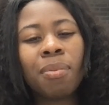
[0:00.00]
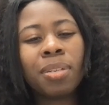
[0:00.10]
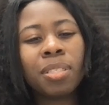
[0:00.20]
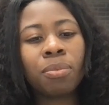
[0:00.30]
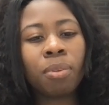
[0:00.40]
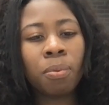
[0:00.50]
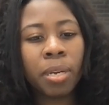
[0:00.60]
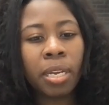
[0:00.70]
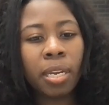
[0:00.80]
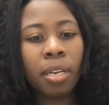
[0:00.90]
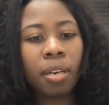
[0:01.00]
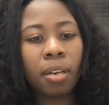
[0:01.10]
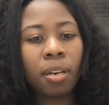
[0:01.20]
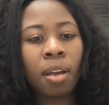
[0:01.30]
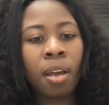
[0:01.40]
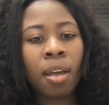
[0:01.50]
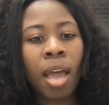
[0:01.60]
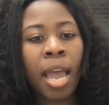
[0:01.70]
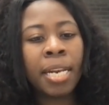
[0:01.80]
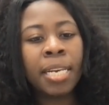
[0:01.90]
was growing it, uh,
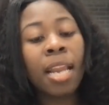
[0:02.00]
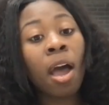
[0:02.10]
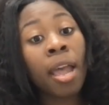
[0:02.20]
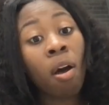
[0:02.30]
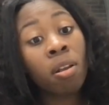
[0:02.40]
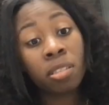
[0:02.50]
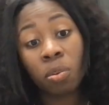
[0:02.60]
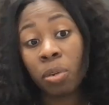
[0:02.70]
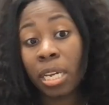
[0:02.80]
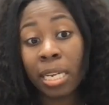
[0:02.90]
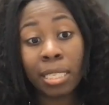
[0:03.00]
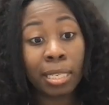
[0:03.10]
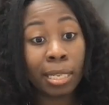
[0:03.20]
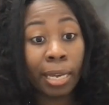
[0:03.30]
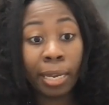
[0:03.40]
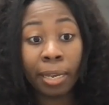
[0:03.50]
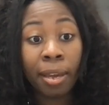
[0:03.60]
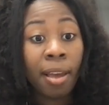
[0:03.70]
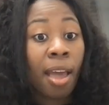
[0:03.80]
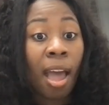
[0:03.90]
I I also needed to like
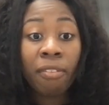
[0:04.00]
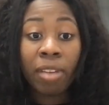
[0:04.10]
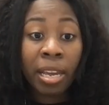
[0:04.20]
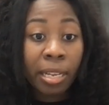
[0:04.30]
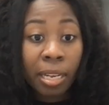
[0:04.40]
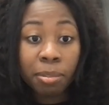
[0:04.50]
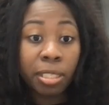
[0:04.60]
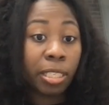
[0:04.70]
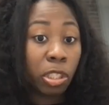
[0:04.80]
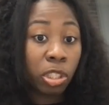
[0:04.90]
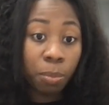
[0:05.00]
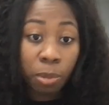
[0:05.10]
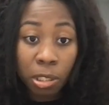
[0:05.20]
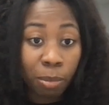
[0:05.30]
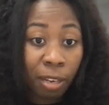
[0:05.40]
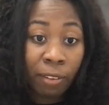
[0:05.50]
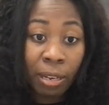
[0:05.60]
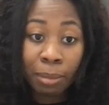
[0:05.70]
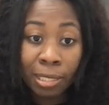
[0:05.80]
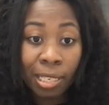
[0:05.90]
have income to contribute to my
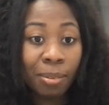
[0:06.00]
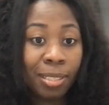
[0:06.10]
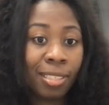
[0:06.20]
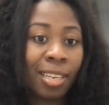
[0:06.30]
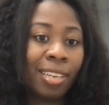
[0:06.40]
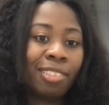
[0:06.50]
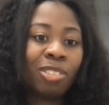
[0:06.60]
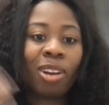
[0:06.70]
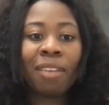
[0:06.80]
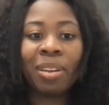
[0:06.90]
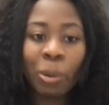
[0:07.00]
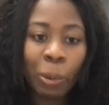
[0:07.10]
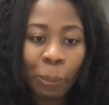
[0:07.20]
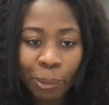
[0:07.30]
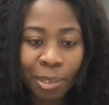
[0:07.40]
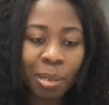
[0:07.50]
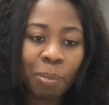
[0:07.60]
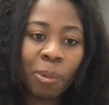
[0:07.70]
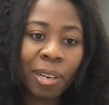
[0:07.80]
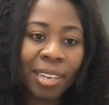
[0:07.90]
family, so I was like driving Uber in the
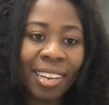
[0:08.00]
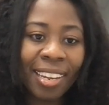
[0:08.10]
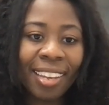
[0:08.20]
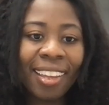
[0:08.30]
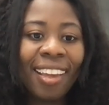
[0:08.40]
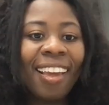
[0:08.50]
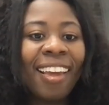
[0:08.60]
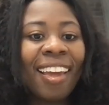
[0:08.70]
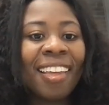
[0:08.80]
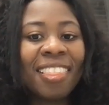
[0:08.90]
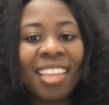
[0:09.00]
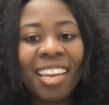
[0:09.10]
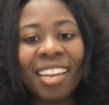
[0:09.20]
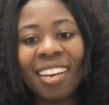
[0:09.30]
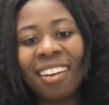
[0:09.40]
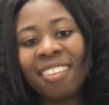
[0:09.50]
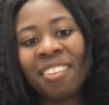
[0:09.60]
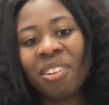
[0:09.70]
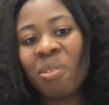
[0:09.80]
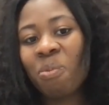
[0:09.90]
morning, and then
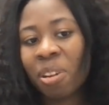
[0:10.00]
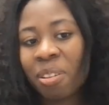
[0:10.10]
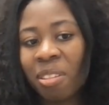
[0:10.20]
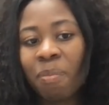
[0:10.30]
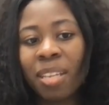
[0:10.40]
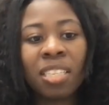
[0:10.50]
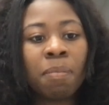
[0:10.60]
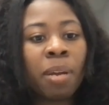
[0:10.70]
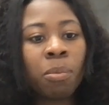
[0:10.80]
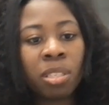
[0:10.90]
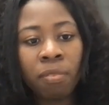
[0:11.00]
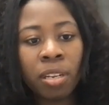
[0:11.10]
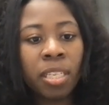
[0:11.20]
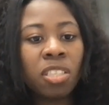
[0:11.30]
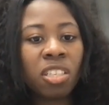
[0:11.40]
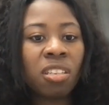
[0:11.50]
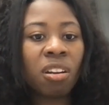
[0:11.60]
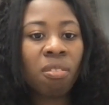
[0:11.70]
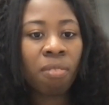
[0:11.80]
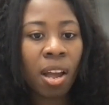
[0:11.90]
you know working on the business. But it was really just a
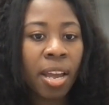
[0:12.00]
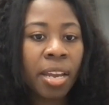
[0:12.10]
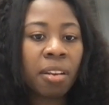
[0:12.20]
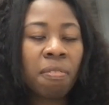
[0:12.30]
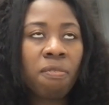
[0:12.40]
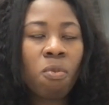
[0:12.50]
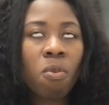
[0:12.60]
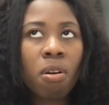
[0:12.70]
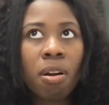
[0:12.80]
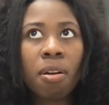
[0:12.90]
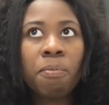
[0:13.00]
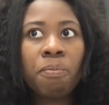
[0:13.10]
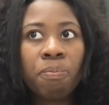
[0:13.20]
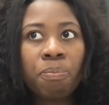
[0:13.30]
grind for,